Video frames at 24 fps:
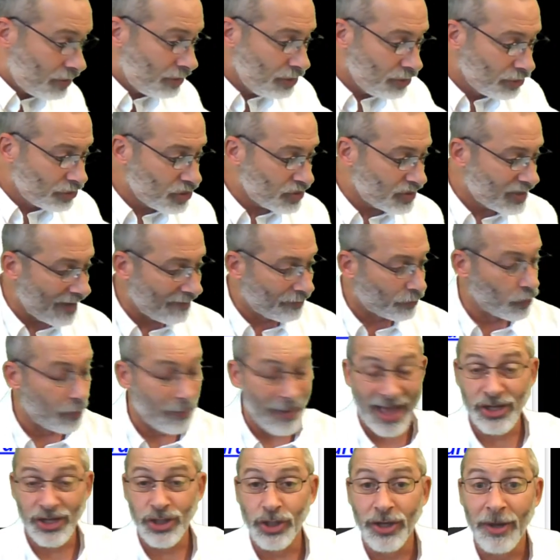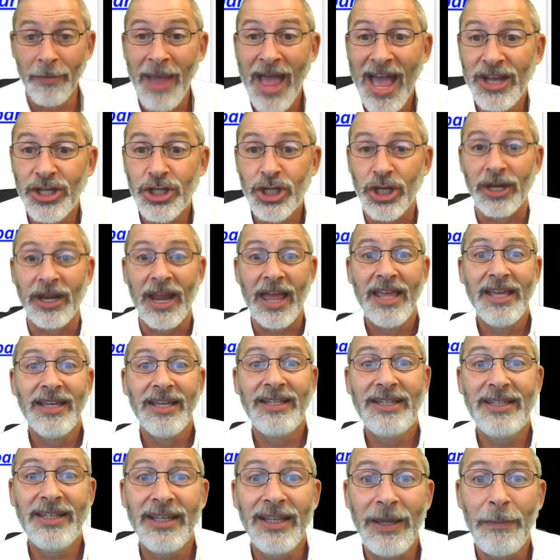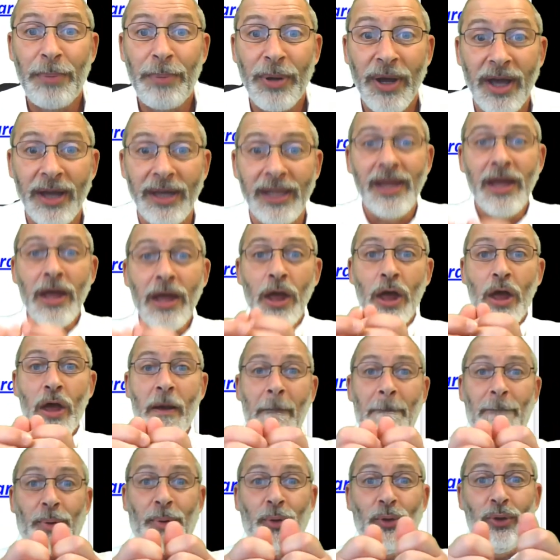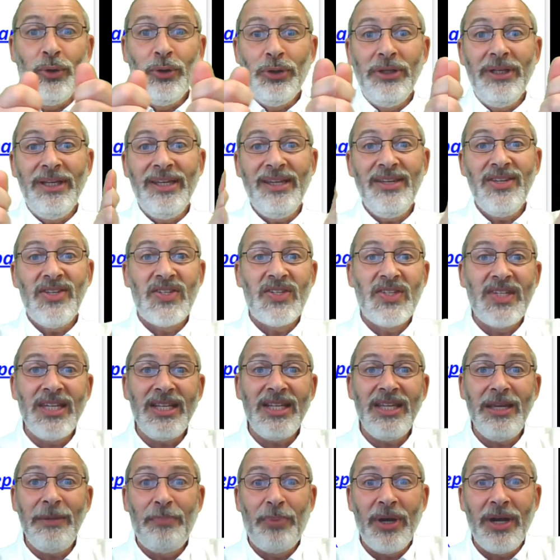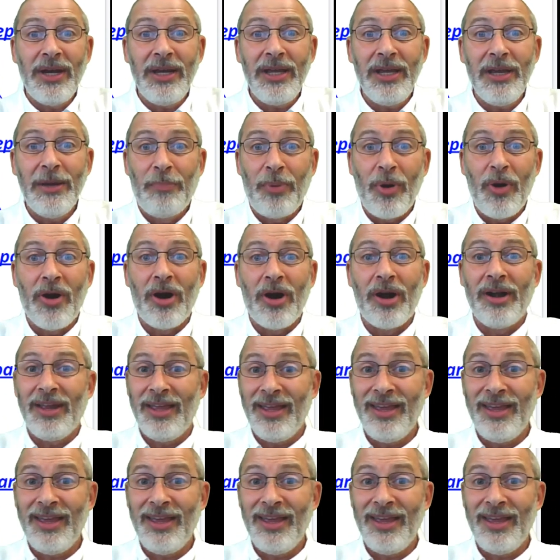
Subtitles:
you'll just have to imagine. Imagine silly putty pulling silly putty apart.